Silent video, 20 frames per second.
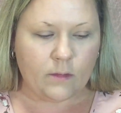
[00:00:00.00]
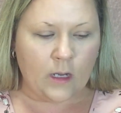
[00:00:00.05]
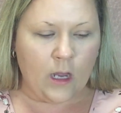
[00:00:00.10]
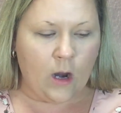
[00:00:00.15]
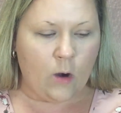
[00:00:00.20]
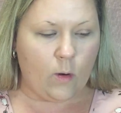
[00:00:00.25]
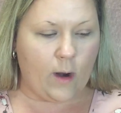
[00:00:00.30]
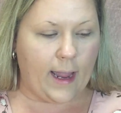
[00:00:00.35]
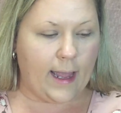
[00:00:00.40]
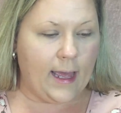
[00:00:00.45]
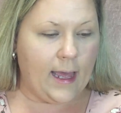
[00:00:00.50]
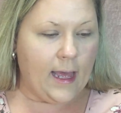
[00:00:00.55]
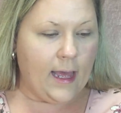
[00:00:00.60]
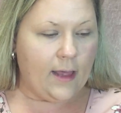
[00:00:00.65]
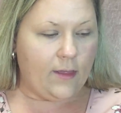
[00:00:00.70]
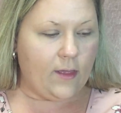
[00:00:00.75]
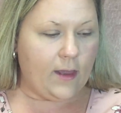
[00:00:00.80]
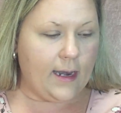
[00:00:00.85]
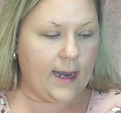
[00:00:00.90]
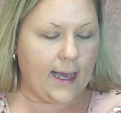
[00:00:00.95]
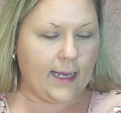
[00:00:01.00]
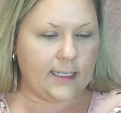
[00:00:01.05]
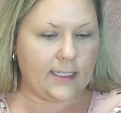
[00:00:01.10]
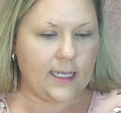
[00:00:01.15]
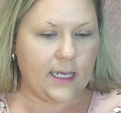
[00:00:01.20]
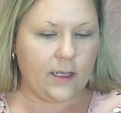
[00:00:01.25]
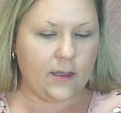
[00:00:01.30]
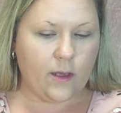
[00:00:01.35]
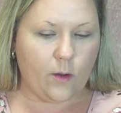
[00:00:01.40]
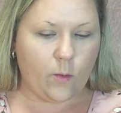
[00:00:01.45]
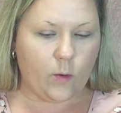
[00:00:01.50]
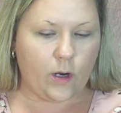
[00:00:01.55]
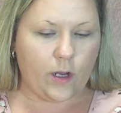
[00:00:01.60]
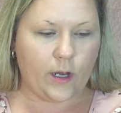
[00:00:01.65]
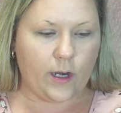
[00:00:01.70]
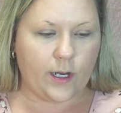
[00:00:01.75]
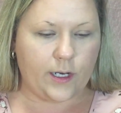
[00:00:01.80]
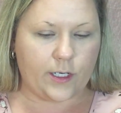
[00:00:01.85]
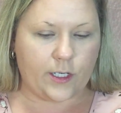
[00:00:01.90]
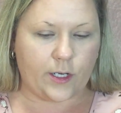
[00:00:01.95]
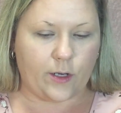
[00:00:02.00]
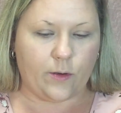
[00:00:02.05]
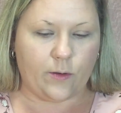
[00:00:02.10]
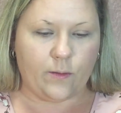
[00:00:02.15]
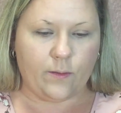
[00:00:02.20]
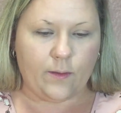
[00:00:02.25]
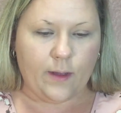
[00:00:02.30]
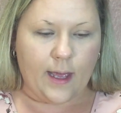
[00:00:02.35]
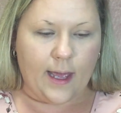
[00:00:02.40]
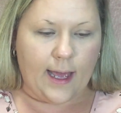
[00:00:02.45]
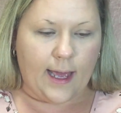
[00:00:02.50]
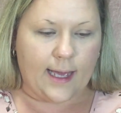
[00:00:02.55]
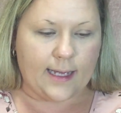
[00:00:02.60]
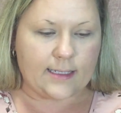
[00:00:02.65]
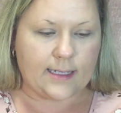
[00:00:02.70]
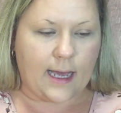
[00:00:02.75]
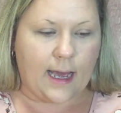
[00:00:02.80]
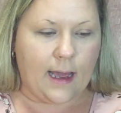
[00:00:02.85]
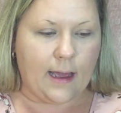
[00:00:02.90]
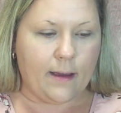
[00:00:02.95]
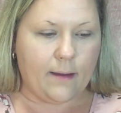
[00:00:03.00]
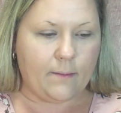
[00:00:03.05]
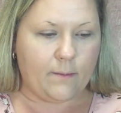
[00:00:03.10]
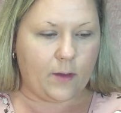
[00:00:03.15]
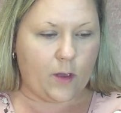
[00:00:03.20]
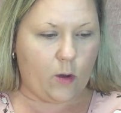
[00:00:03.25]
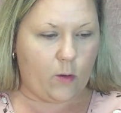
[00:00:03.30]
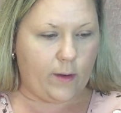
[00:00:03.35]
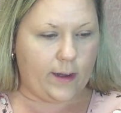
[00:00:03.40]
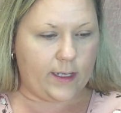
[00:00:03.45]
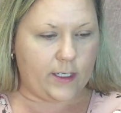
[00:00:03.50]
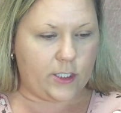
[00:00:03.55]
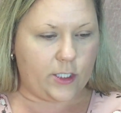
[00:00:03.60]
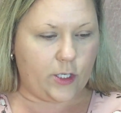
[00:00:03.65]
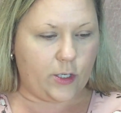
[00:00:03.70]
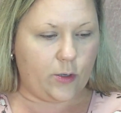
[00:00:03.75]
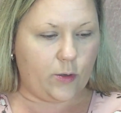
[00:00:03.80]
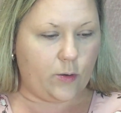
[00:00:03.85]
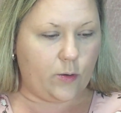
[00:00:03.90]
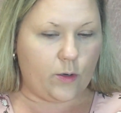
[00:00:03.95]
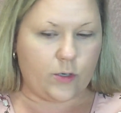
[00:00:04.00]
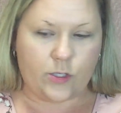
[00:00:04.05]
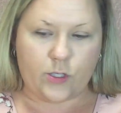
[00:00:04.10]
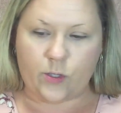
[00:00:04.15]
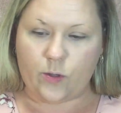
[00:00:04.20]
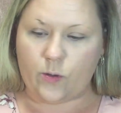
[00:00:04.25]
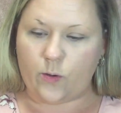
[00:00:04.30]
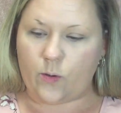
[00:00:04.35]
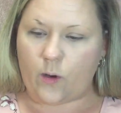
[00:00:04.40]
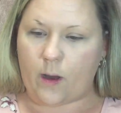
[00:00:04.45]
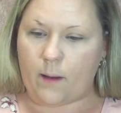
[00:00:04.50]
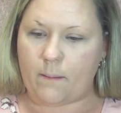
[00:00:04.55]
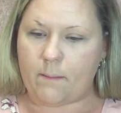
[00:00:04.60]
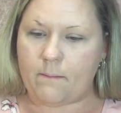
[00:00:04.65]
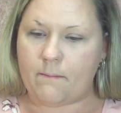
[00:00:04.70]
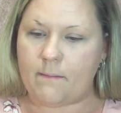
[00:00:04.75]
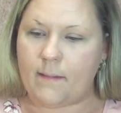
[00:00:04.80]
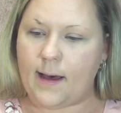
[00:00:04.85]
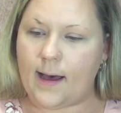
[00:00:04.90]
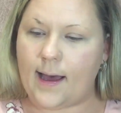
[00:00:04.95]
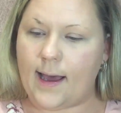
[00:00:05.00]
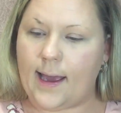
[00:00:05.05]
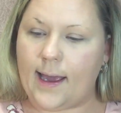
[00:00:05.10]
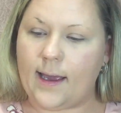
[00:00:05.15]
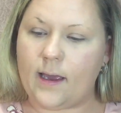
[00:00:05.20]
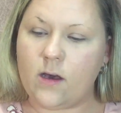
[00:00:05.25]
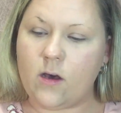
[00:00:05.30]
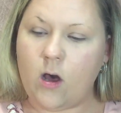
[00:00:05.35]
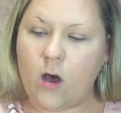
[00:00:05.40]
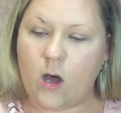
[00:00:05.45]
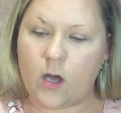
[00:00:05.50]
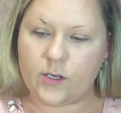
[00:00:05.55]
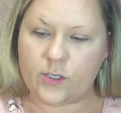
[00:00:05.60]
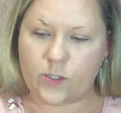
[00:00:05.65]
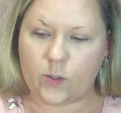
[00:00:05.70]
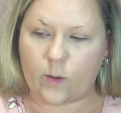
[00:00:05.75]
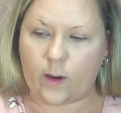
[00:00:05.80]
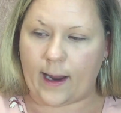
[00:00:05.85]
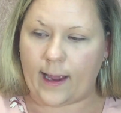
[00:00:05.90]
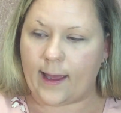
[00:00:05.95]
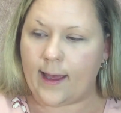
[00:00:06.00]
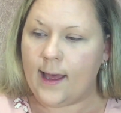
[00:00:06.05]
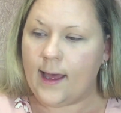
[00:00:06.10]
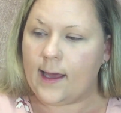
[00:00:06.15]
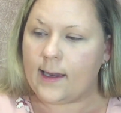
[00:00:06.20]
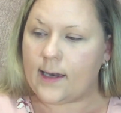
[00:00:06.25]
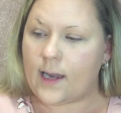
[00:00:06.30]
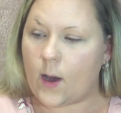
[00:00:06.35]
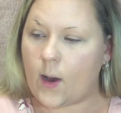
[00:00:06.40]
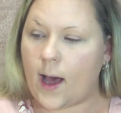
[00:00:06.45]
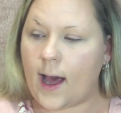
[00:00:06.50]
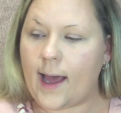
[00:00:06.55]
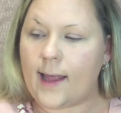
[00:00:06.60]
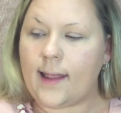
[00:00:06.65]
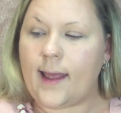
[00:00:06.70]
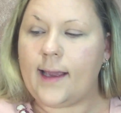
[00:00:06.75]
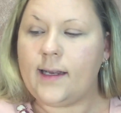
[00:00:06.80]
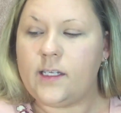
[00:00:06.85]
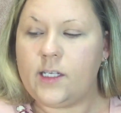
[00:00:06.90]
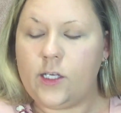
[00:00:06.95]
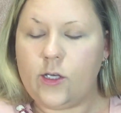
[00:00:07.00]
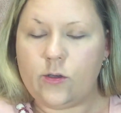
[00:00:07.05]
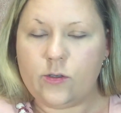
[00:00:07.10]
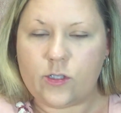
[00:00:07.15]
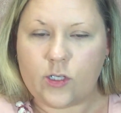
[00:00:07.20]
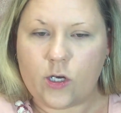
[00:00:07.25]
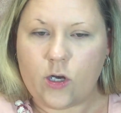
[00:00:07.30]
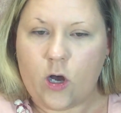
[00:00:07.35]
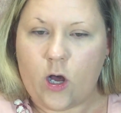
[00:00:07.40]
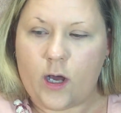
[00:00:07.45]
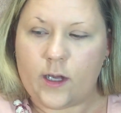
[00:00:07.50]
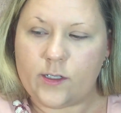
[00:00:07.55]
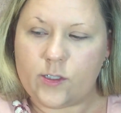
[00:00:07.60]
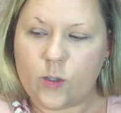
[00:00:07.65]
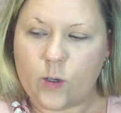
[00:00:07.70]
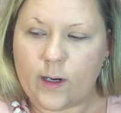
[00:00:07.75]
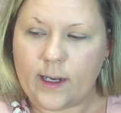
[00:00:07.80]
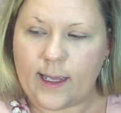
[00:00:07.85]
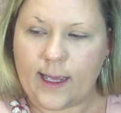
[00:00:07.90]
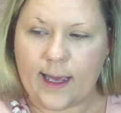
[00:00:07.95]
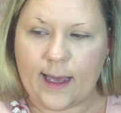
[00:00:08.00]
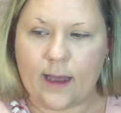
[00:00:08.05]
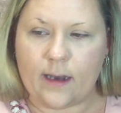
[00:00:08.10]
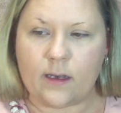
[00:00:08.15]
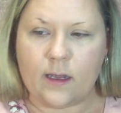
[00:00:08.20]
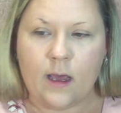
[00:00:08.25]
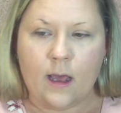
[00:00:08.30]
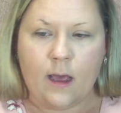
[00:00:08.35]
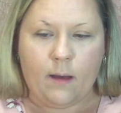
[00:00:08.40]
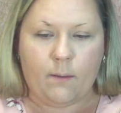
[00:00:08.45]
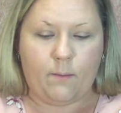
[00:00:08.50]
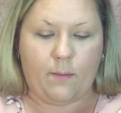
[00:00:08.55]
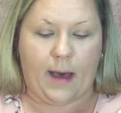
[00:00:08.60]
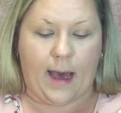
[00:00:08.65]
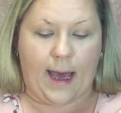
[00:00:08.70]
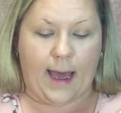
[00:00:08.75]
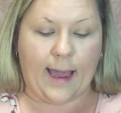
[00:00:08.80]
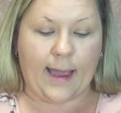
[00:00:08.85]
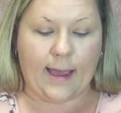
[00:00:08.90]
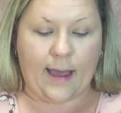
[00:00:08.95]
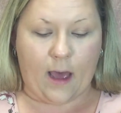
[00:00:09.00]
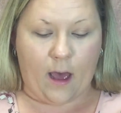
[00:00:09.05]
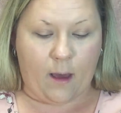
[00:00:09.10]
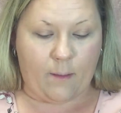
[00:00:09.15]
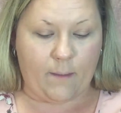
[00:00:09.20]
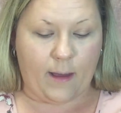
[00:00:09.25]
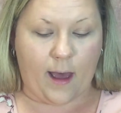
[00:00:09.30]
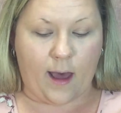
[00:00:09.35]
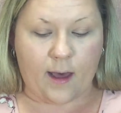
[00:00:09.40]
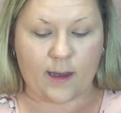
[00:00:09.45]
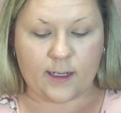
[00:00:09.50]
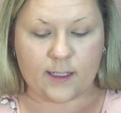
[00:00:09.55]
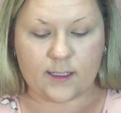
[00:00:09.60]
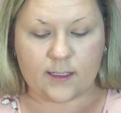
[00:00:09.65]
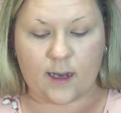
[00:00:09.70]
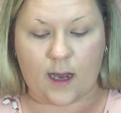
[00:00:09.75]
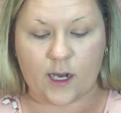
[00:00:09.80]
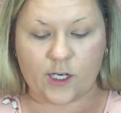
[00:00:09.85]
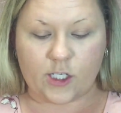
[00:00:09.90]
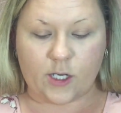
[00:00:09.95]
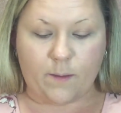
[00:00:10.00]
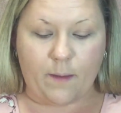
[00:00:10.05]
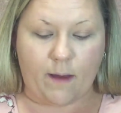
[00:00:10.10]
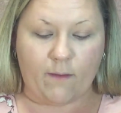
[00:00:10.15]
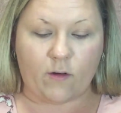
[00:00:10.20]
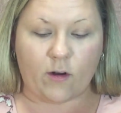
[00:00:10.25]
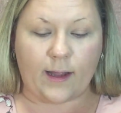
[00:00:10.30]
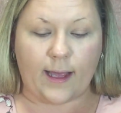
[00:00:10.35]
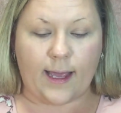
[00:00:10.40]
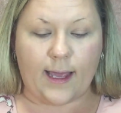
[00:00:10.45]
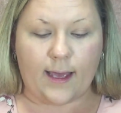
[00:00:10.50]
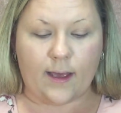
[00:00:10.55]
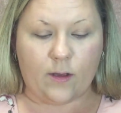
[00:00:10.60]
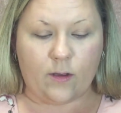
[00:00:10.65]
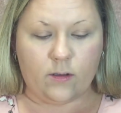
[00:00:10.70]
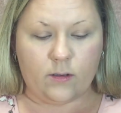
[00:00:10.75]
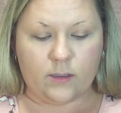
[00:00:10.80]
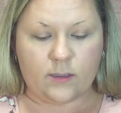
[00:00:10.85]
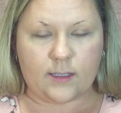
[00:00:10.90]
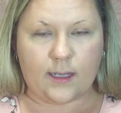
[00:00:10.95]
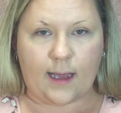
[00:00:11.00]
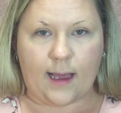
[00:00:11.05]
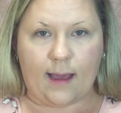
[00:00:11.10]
All right, the next thing that we're gonna do is I am going to do my contouring. Now I like to use the contour kit by Anastasia Beverly Hills.